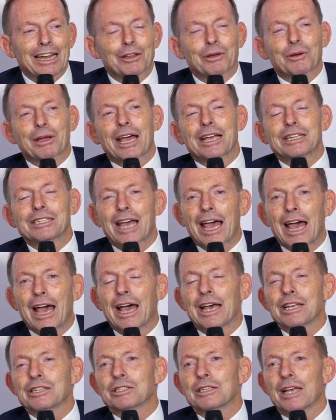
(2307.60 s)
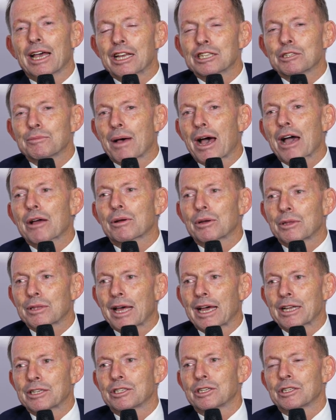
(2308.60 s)
look, as Margaret
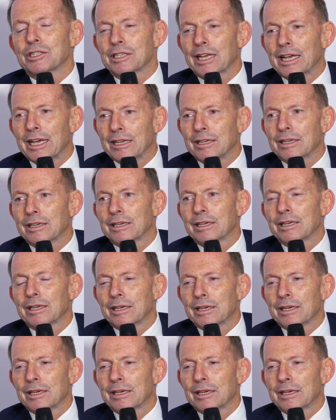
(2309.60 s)
Thatcher said,